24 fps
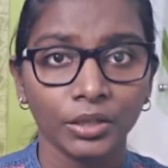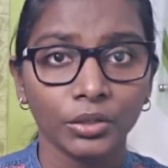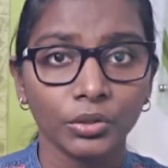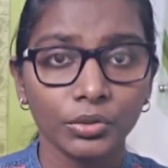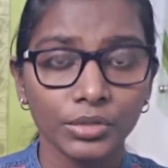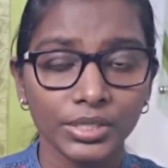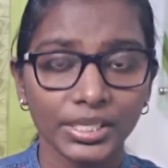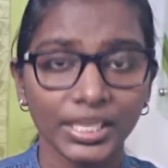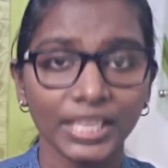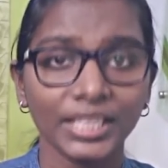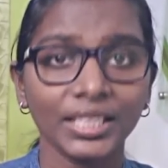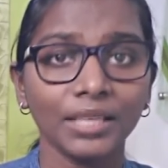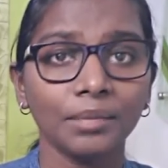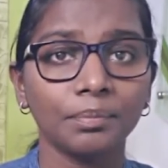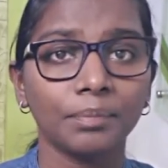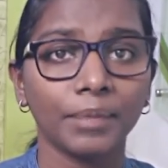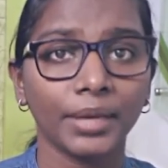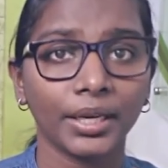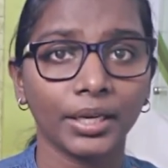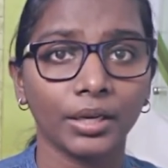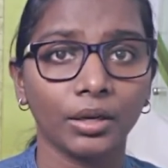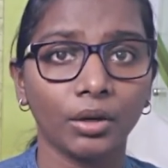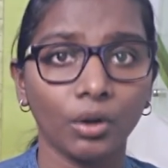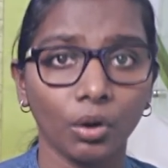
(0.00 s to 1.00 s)
You see the
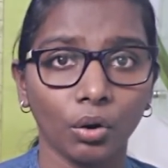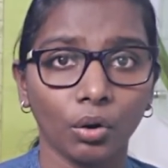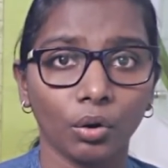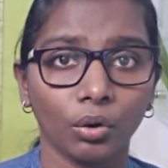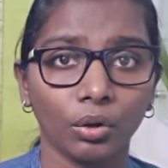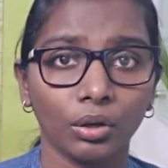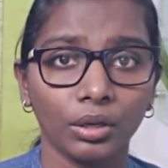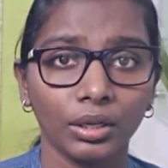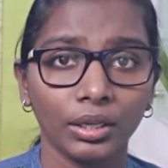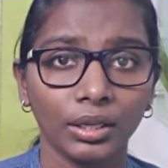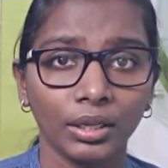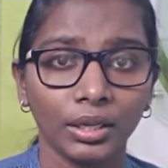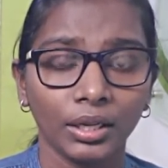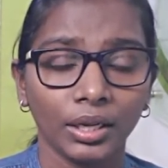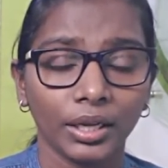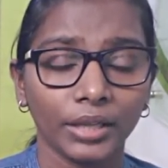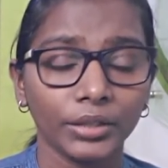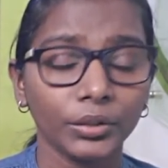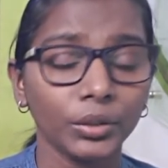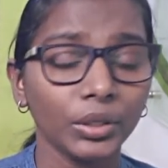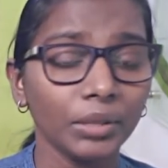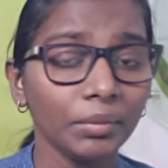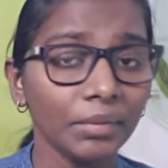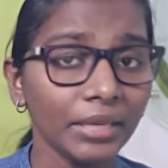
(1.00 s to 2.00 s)
big goal
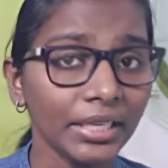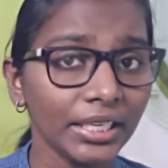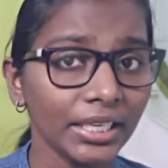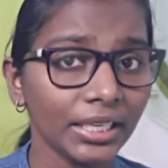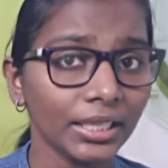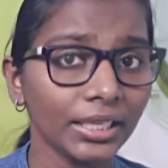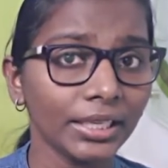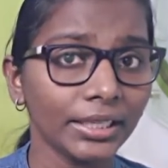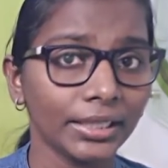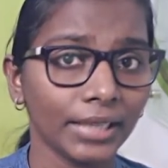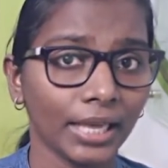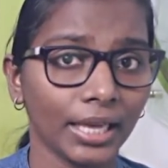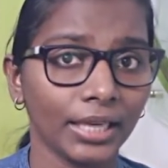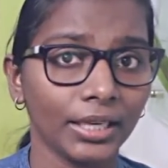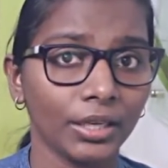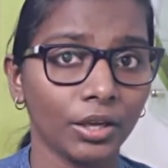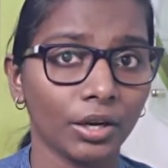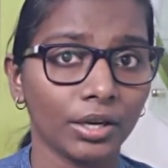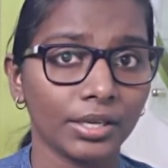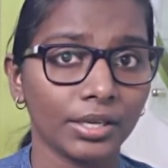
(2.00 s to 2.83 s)
and you immediately tell